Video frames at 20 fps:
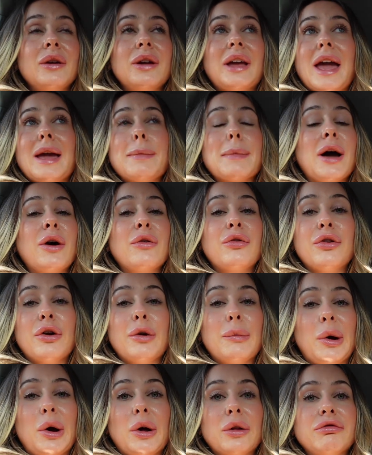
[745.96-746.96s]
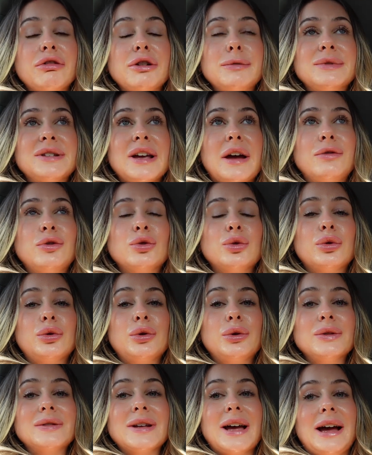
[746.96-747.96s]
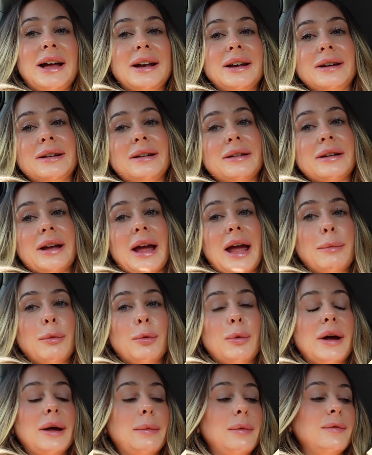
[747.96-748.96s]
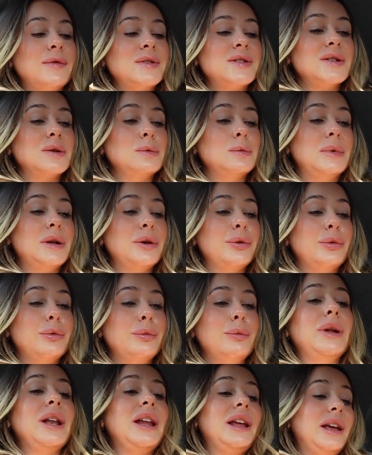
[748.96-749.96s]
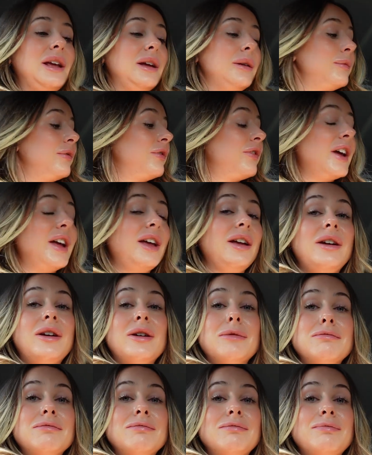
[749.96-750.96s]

came out for a bathroom set of drawers and came away with some little mini fake